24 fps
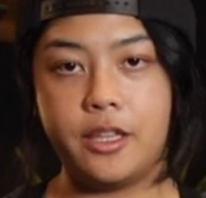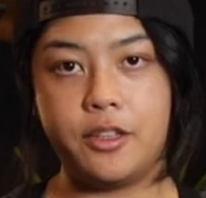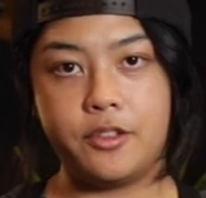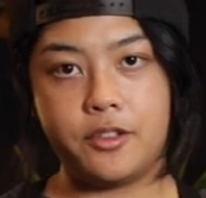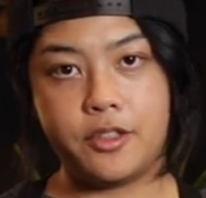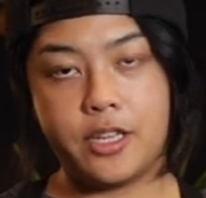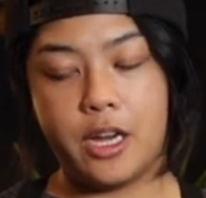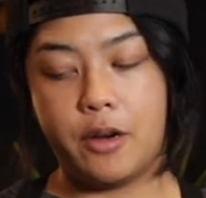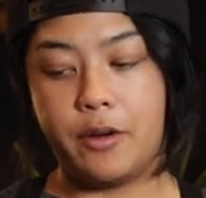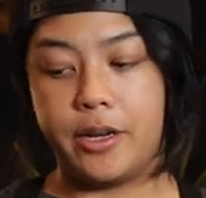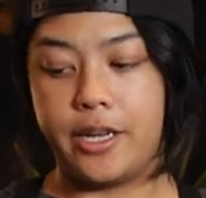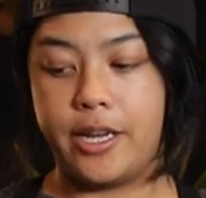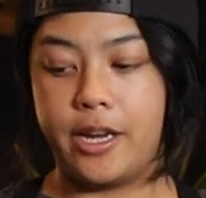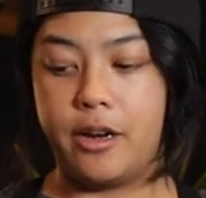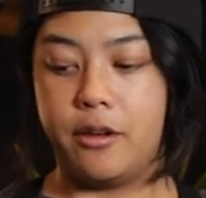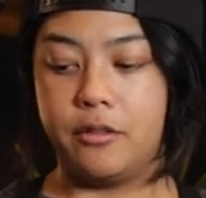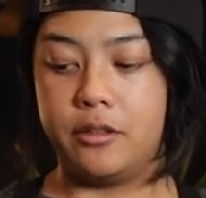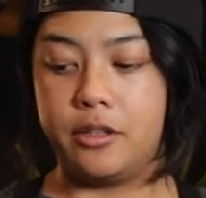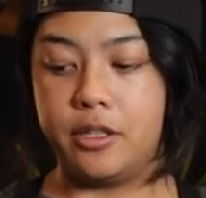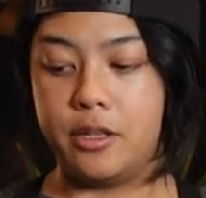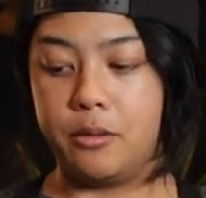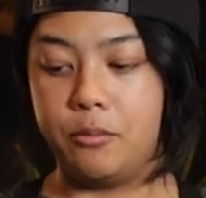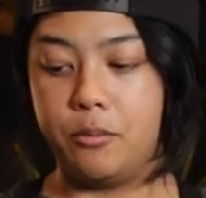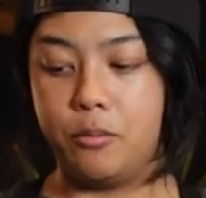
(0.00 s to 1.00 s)
And this is how I
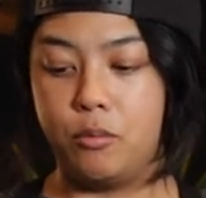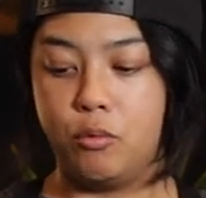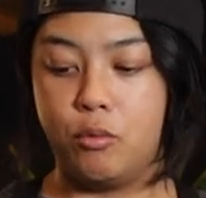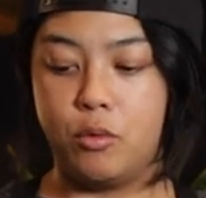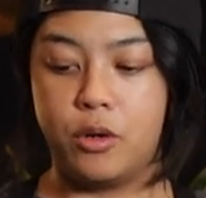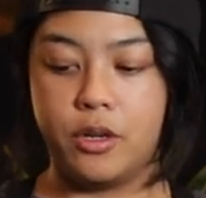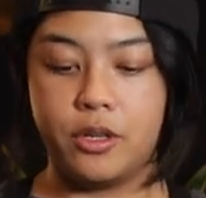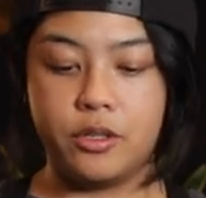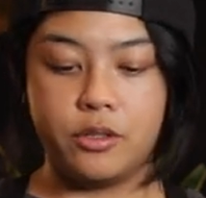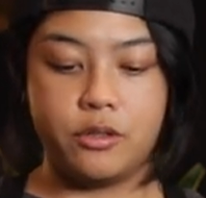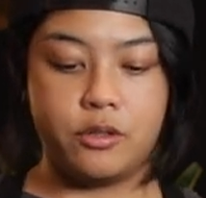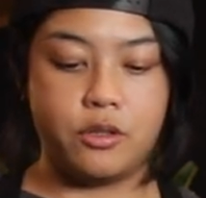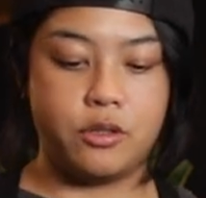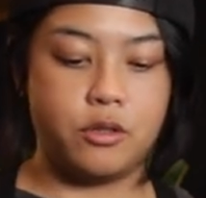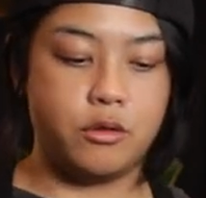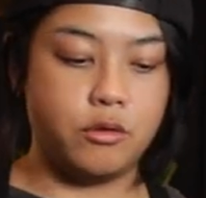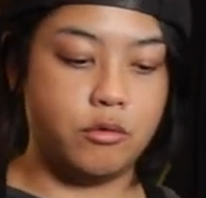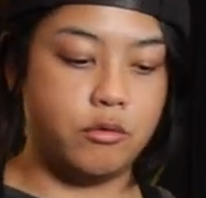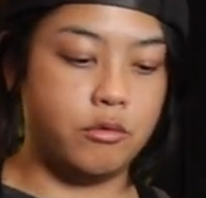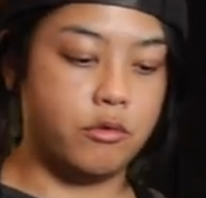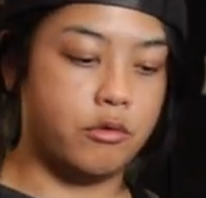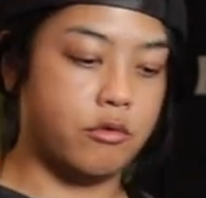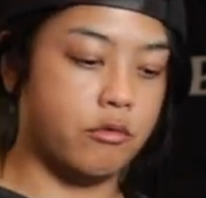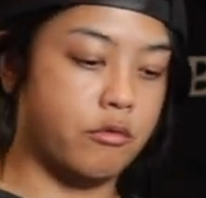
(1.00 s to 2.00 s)
count them. One,
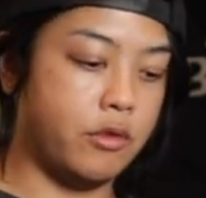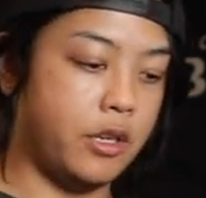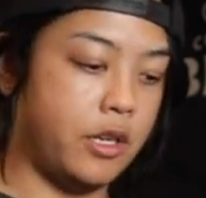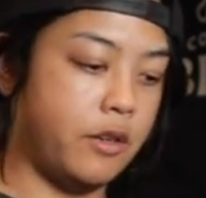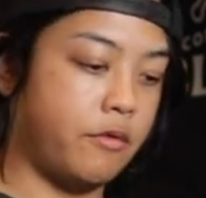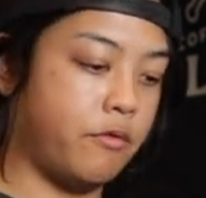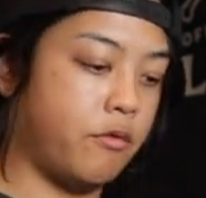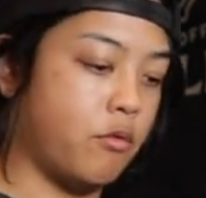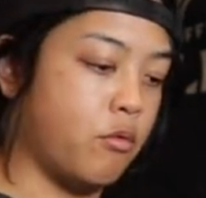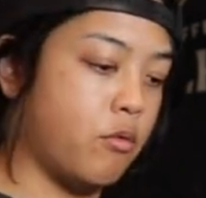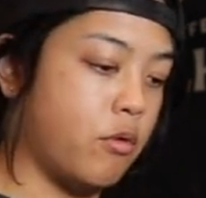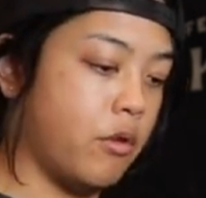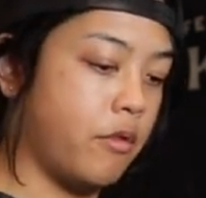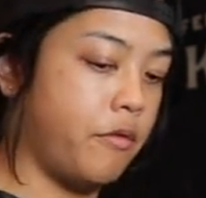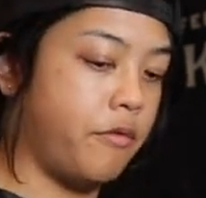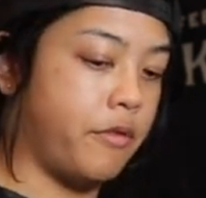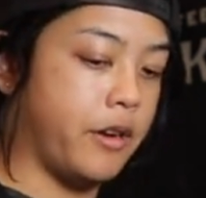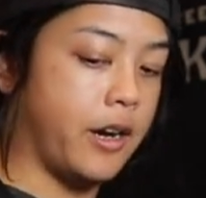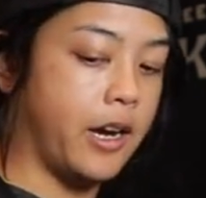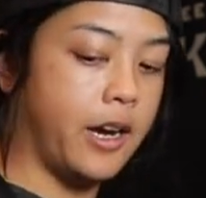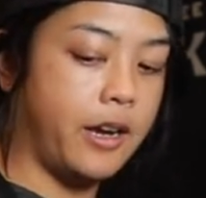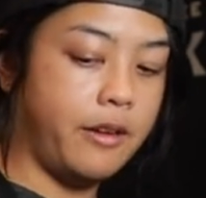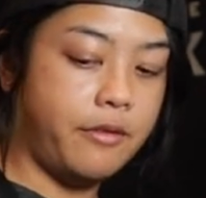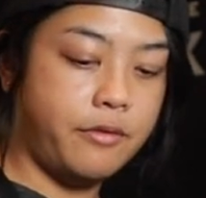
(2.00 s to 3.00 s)
two, three, four,
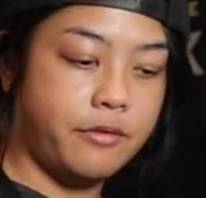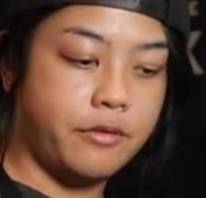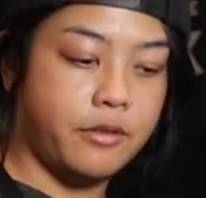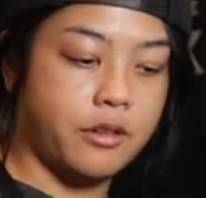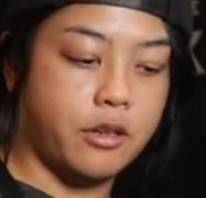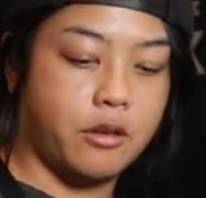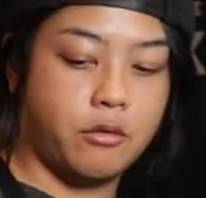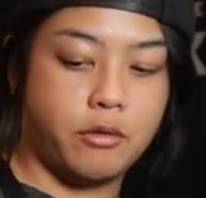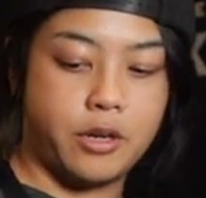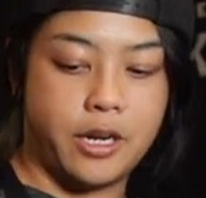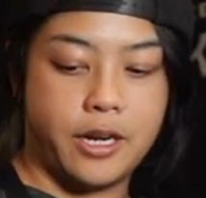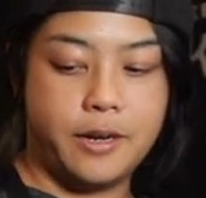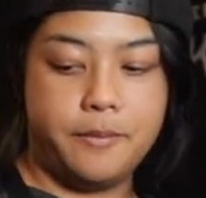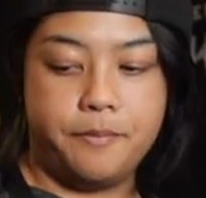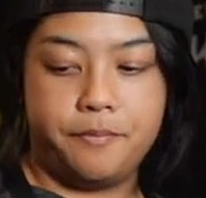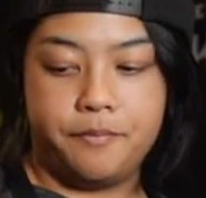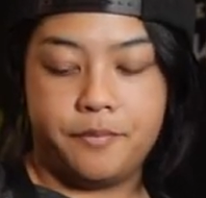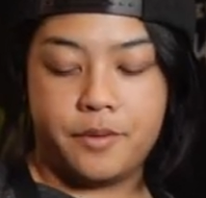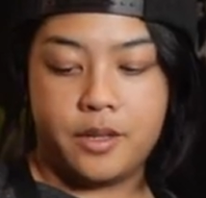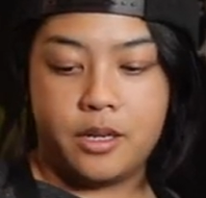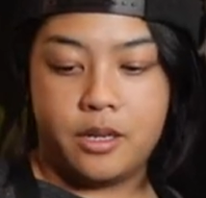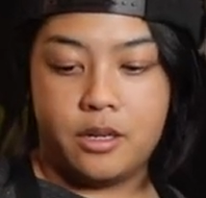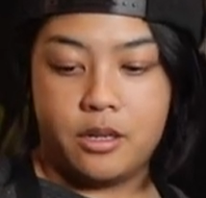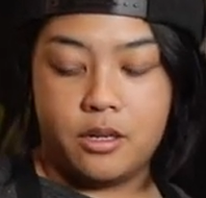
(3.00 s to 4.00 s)
five. Okay.
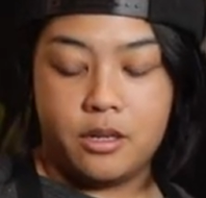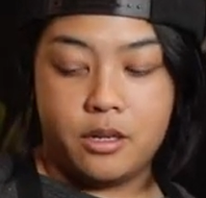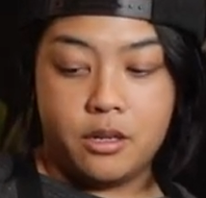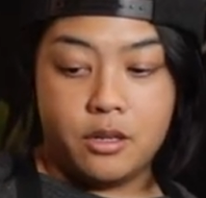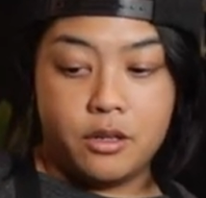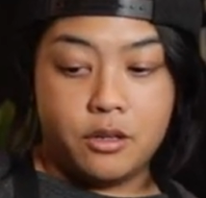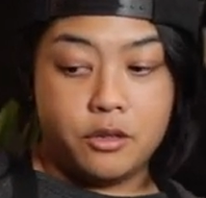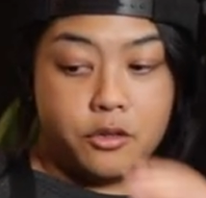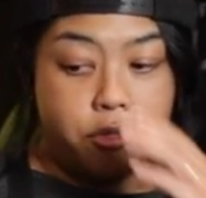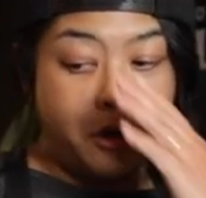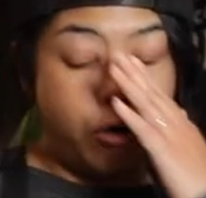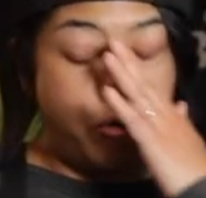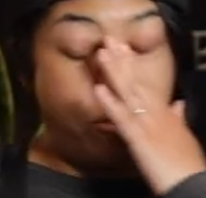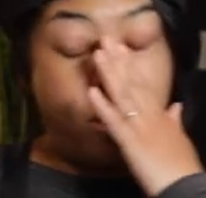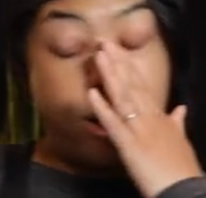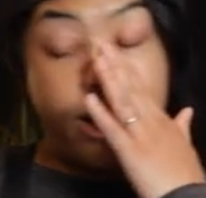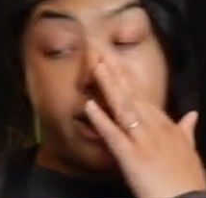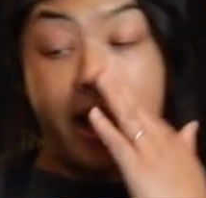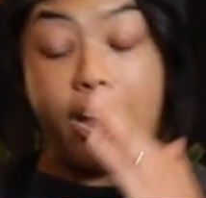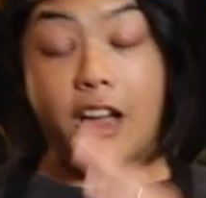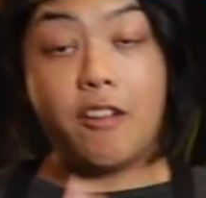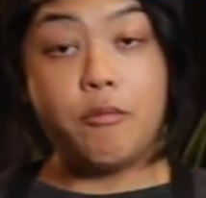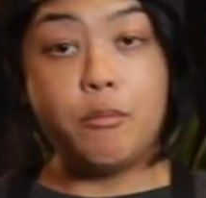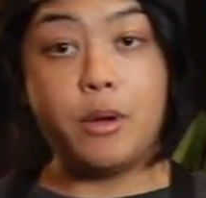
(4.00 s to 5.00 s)
So
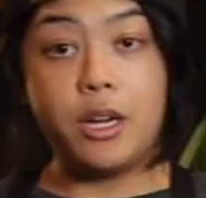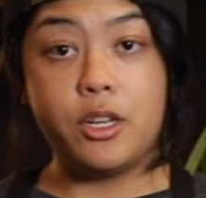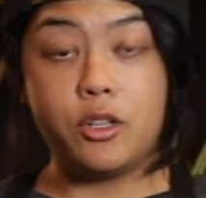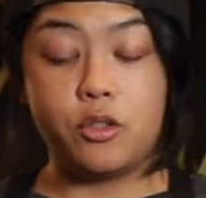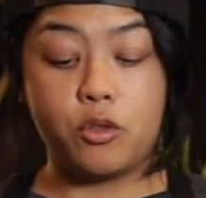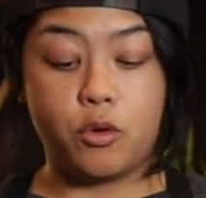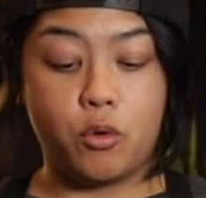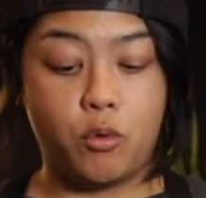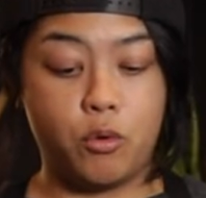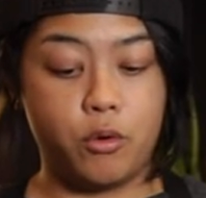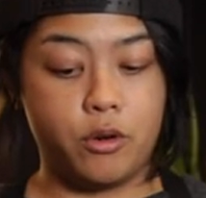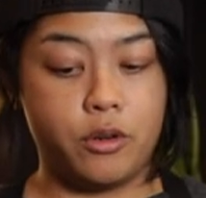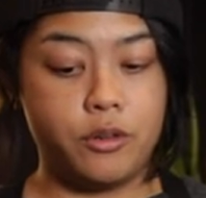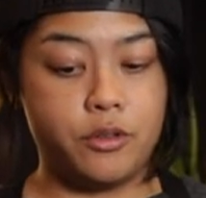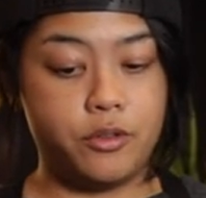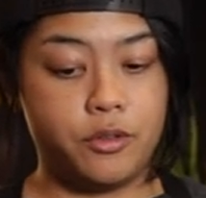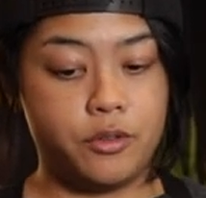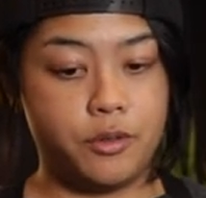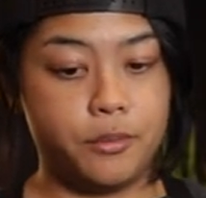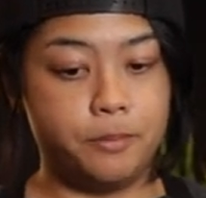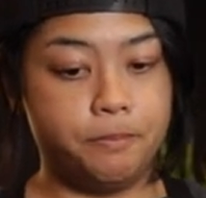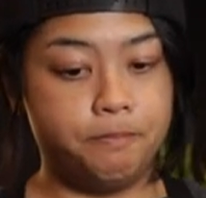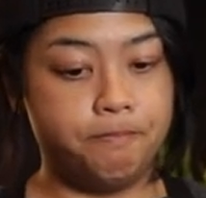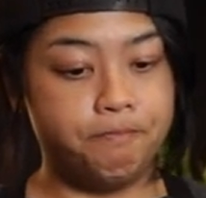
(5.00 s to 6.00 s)
I have my
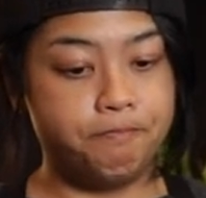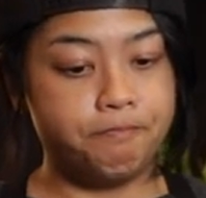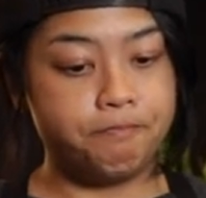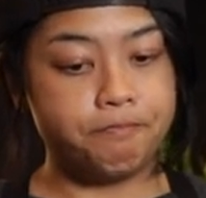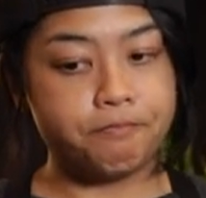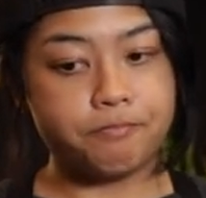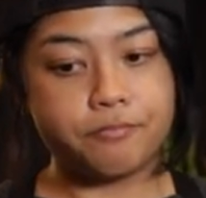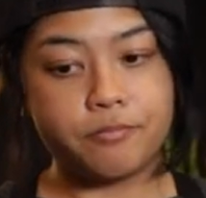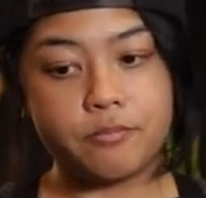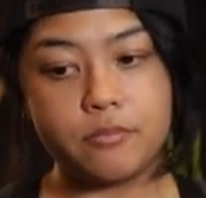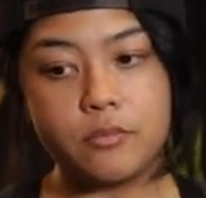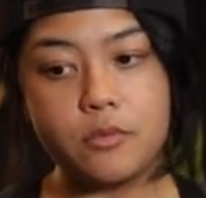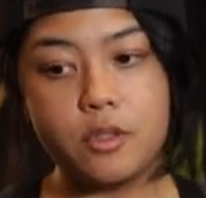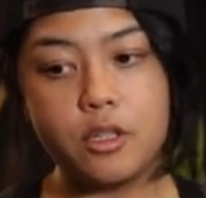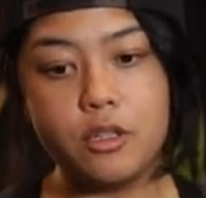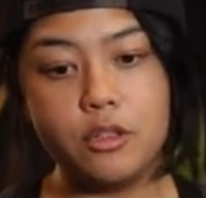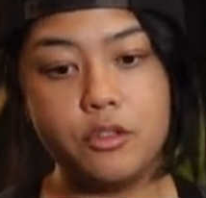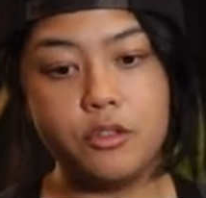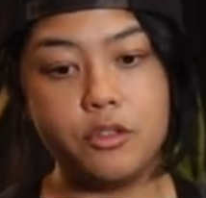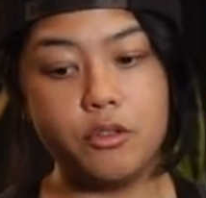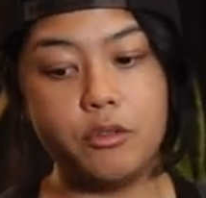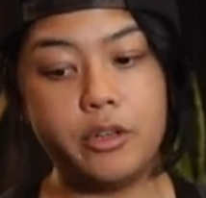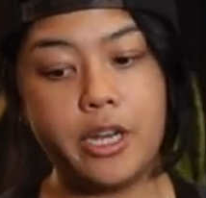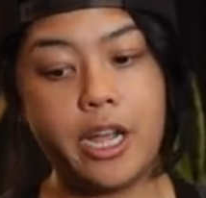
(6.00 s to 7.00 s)
scores.
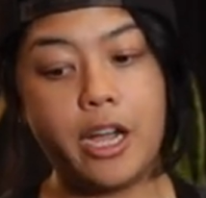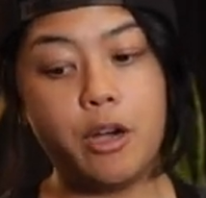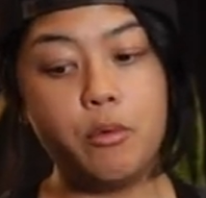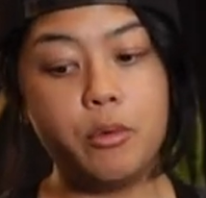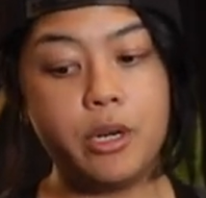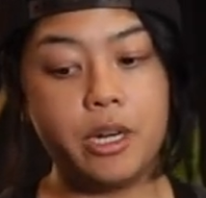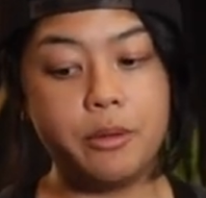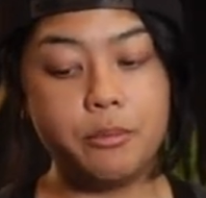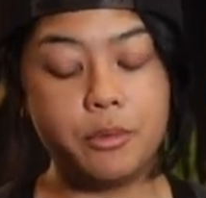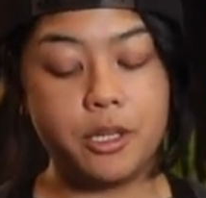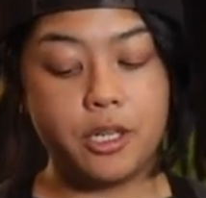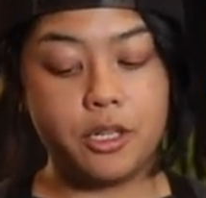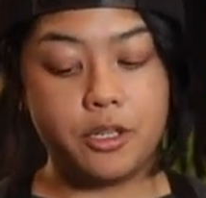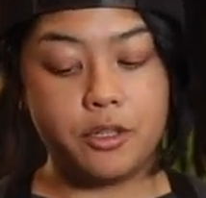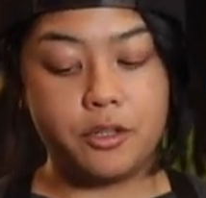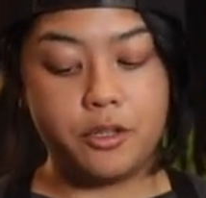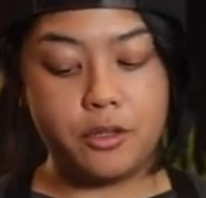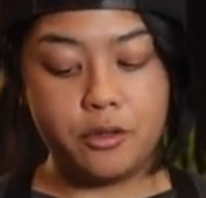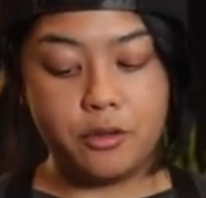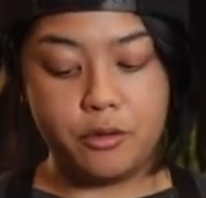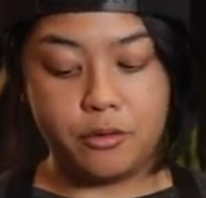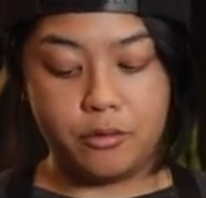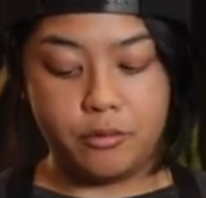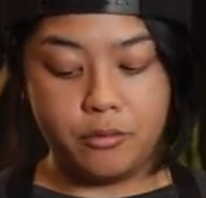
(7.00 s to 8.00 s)
So now what I'm going to
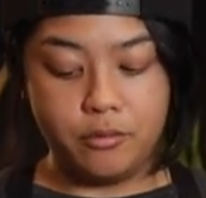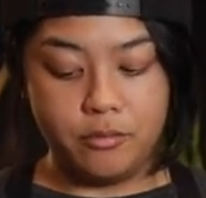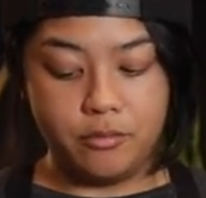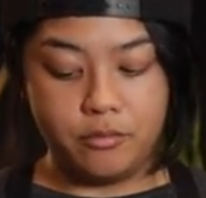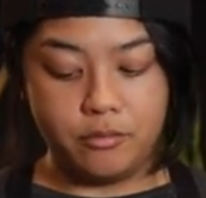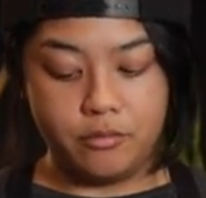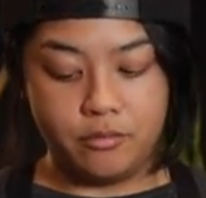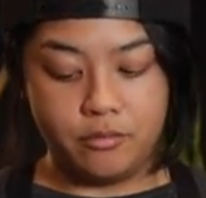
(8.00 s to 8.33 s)
do